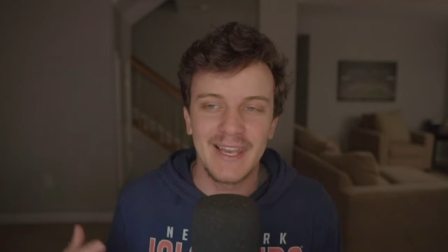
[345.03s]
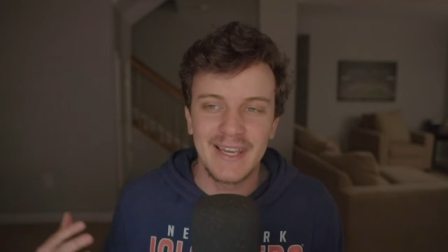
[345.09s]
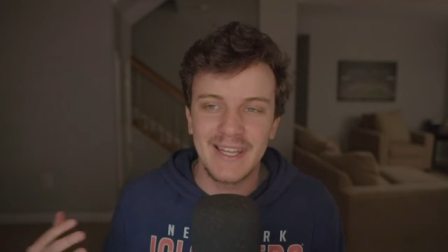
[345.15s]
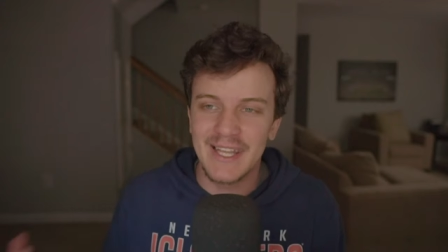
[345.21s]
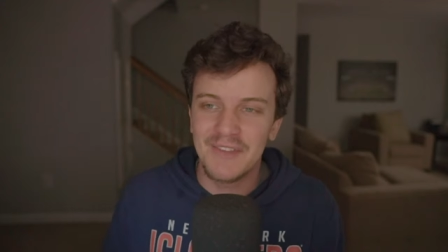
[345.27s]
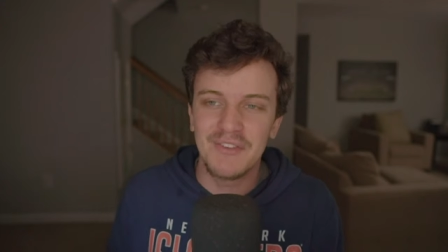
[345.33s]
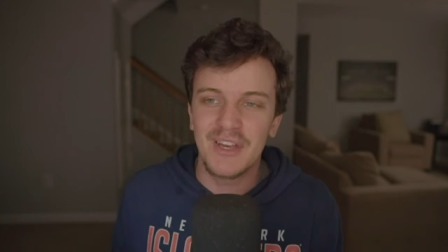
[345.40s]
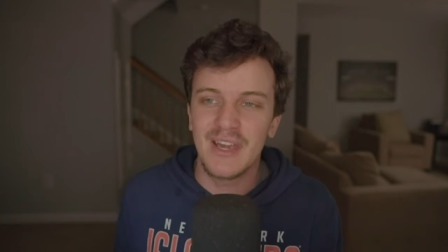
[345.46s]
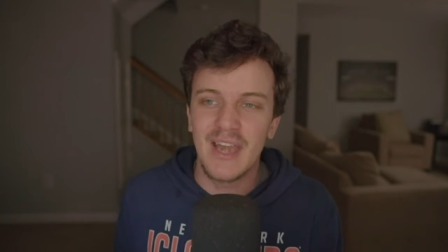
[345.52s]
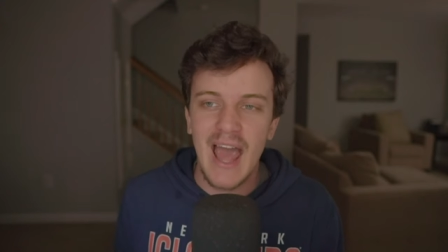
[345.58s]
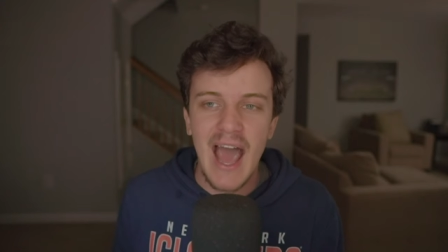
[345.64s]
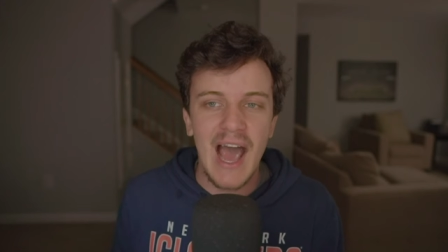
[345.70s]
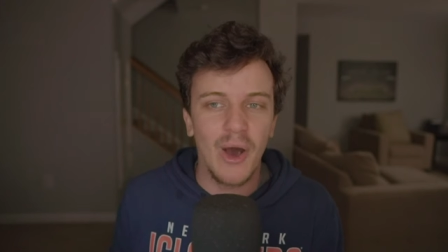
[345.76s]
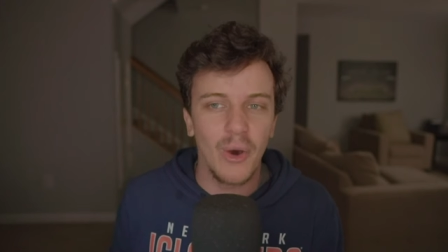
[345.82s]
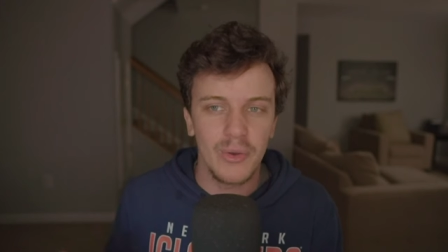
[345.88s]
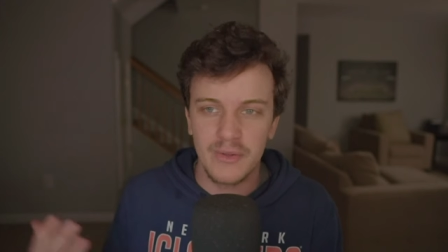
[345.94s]
And even
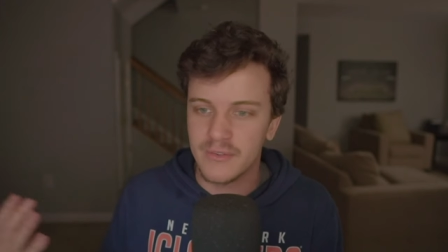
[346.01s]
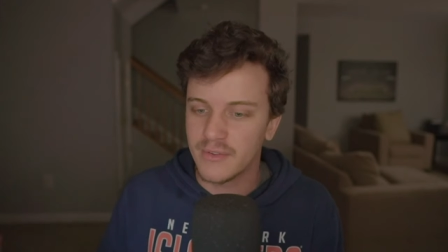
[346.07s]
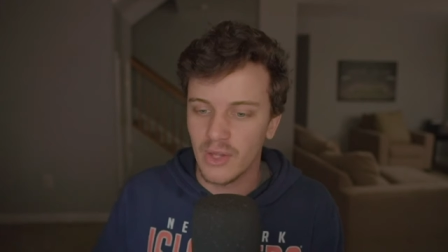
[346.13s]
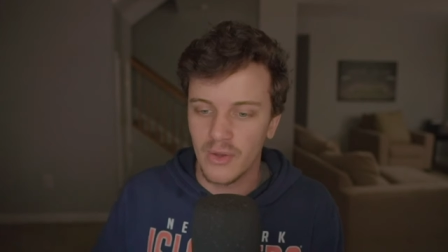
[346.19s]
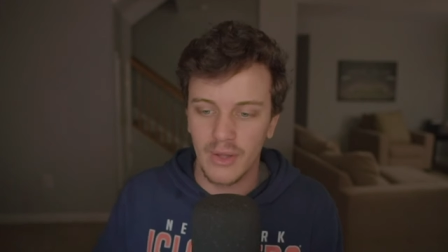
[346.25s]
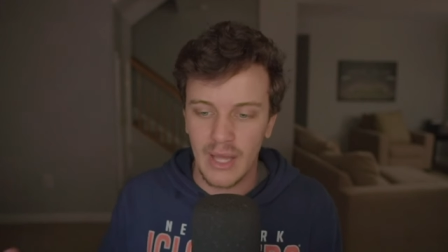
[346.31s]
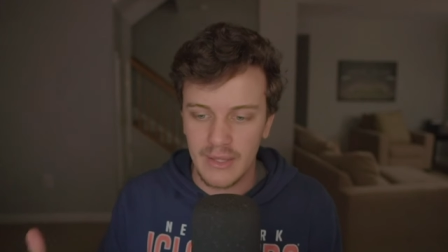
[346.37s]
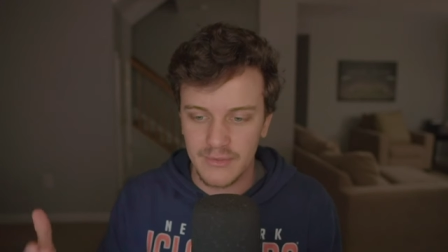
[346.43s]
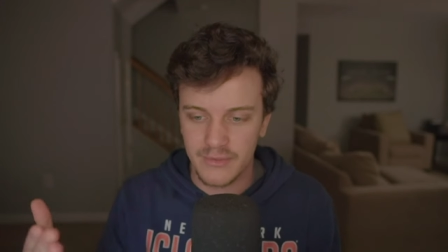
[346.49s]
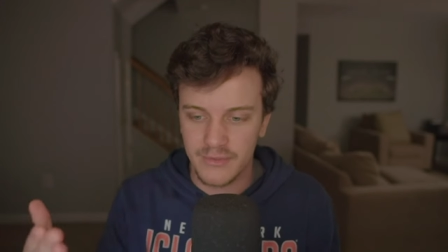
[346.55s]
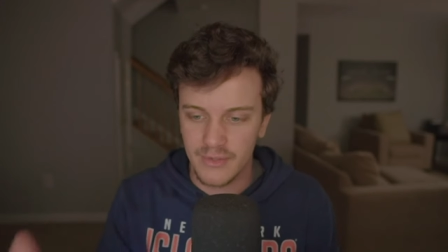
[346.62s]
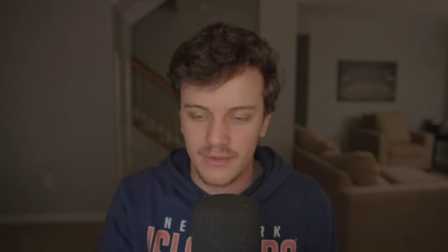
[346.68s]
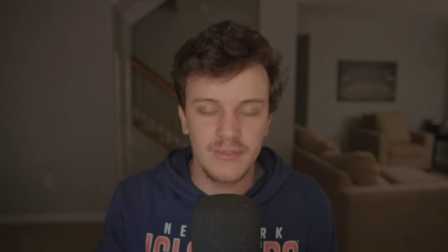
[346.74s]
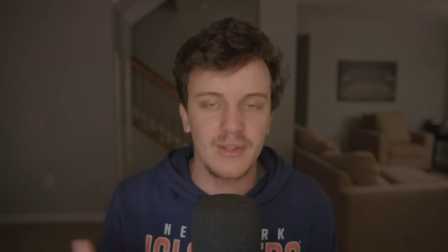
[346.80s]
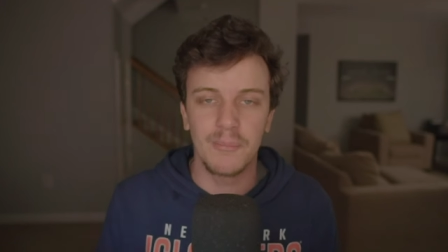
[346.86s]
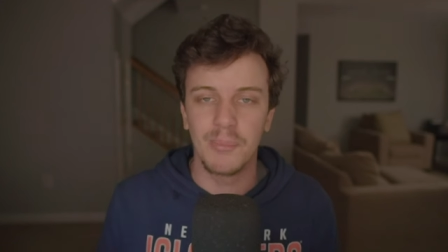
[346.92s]
now he still has
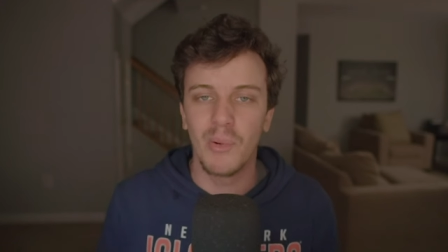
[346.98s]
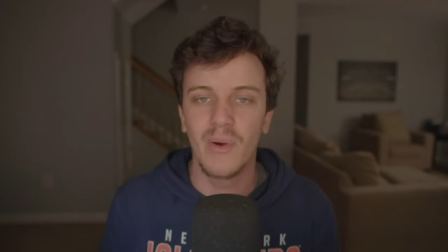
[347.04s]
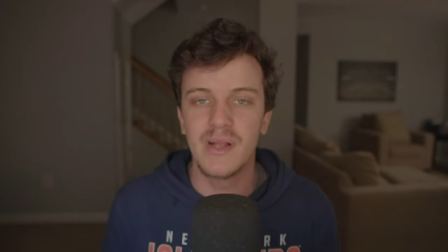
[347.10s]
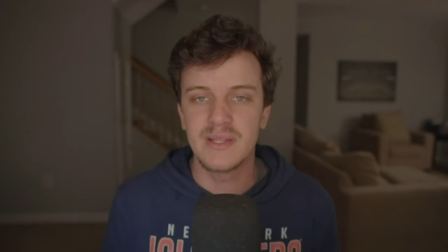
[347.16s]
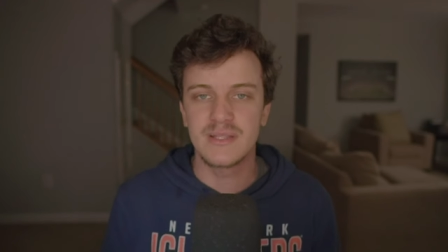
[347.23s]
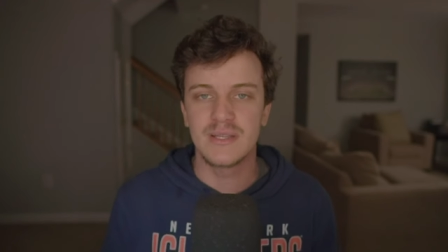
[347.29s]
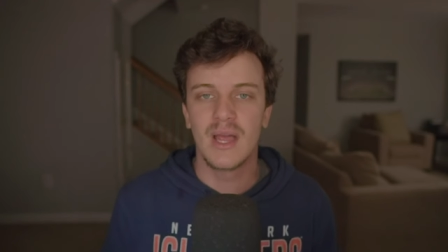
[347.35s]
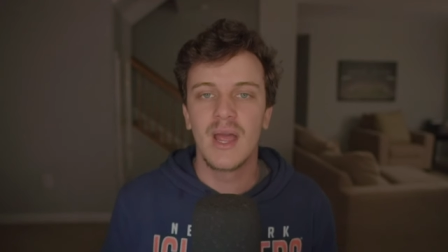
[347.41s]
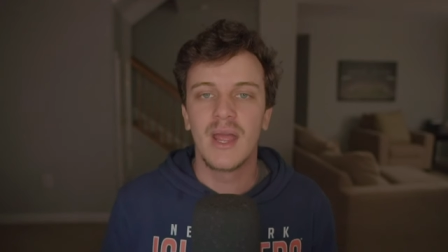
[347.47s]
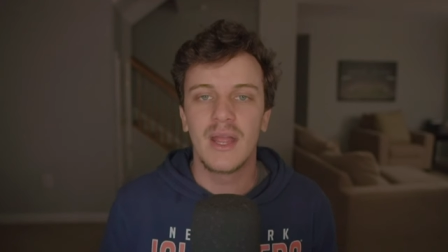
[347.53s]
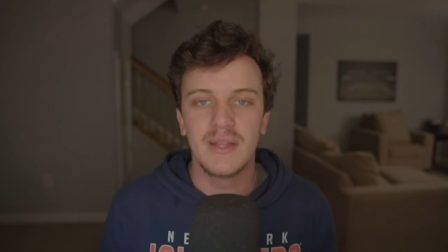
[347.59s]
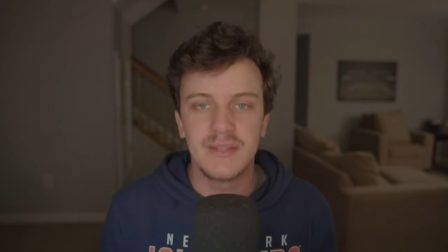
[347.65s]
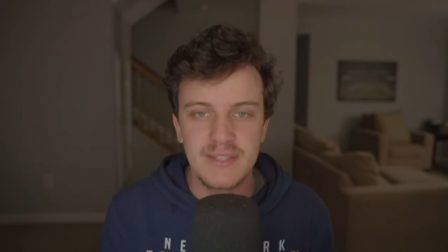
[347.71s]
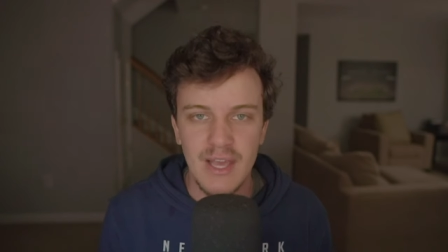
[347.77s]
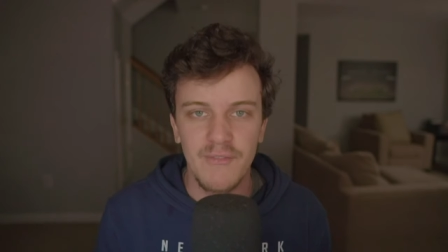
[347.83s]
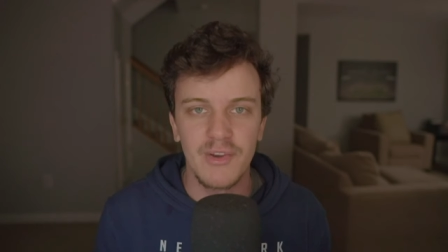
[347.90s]
60 points
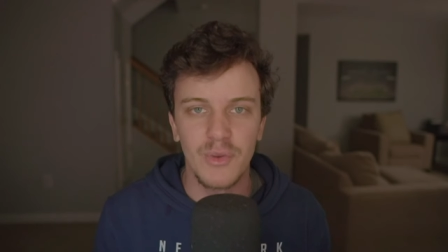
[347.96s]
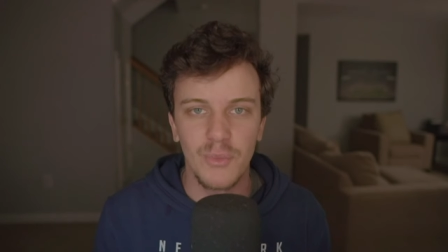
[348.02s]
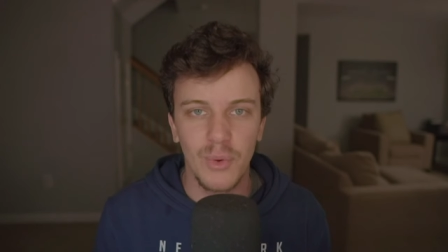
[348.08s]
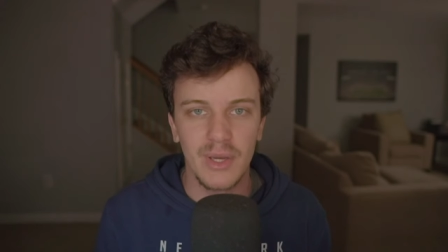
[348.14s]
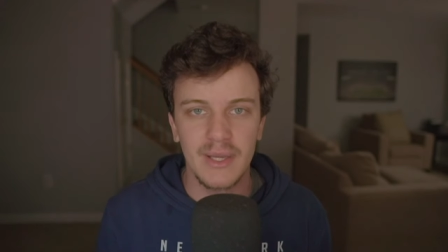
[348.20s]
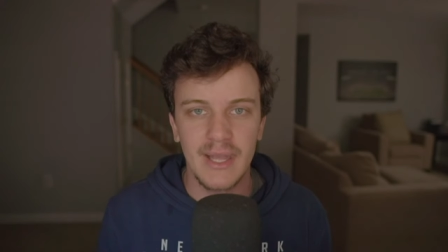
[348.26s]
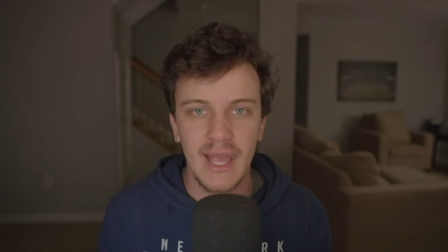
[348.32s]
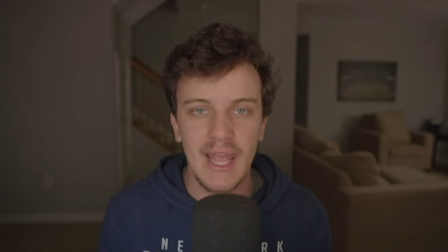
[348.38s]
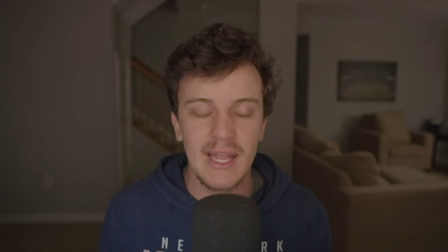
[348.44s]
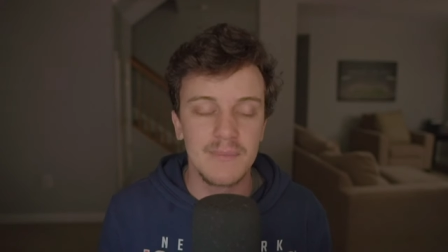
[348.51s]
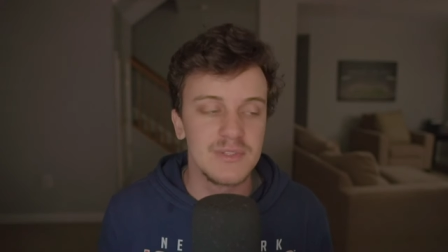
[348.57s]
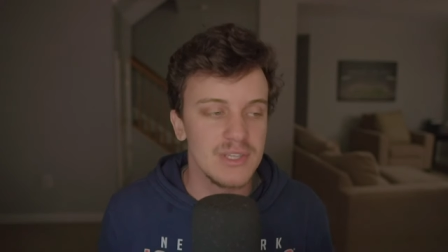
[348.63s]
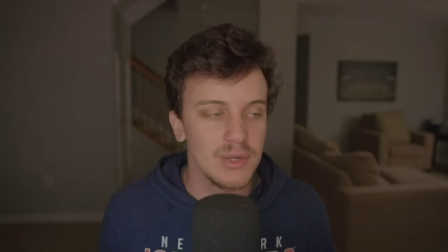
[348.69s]
in 71 games.